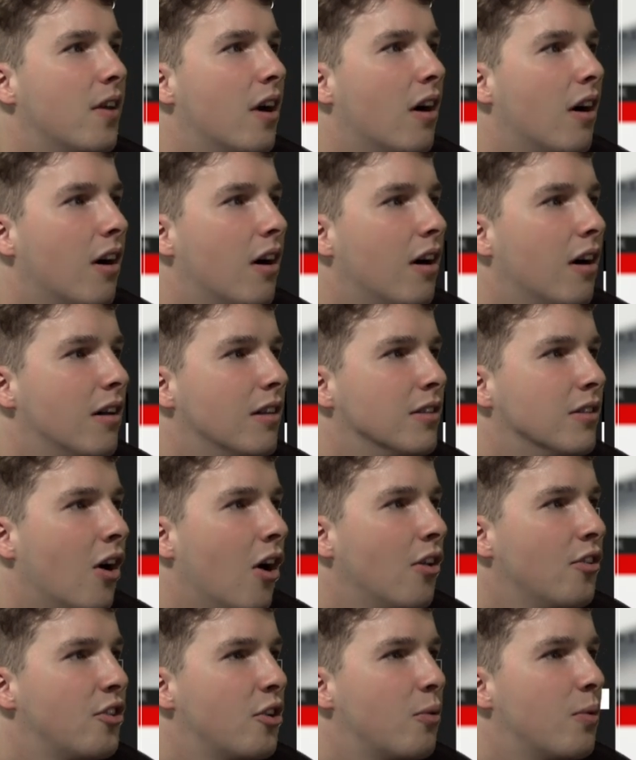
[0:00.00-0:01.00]

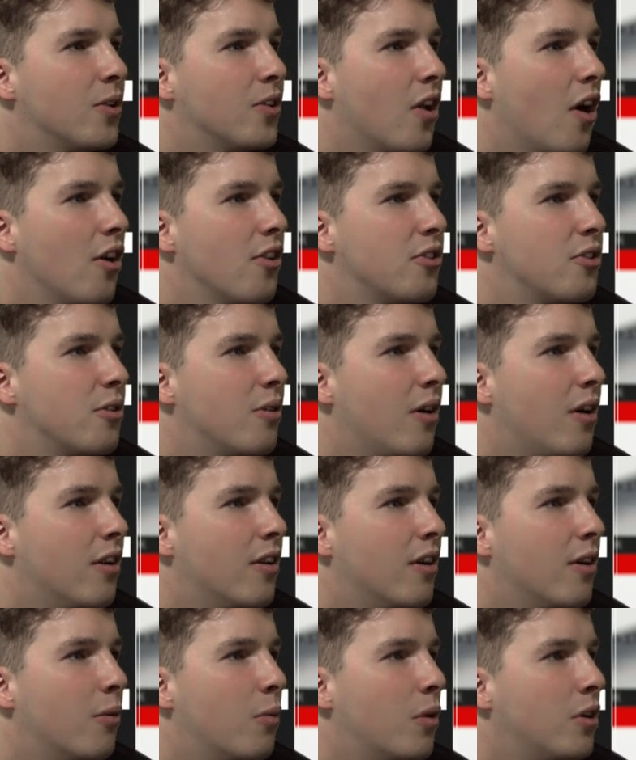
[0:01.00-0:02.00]
Lonzo was also
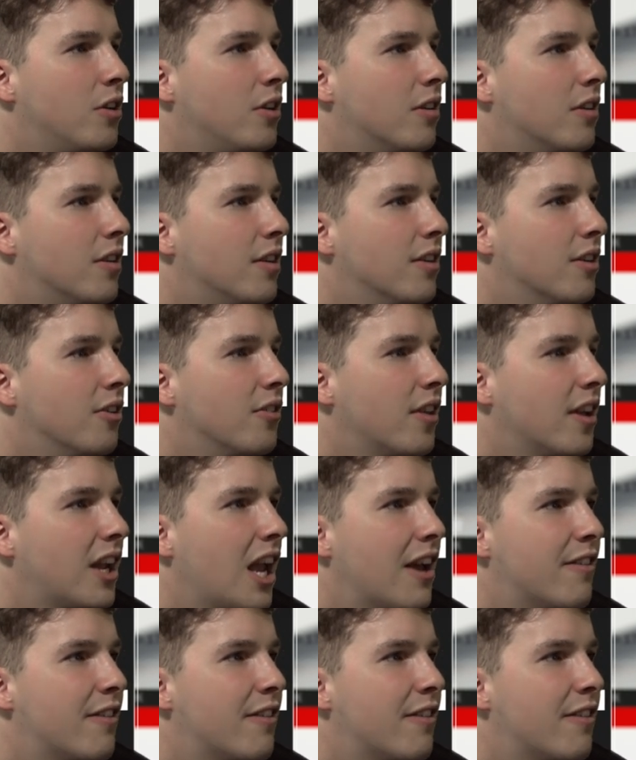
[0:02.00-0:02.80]
on a one-year deal, and they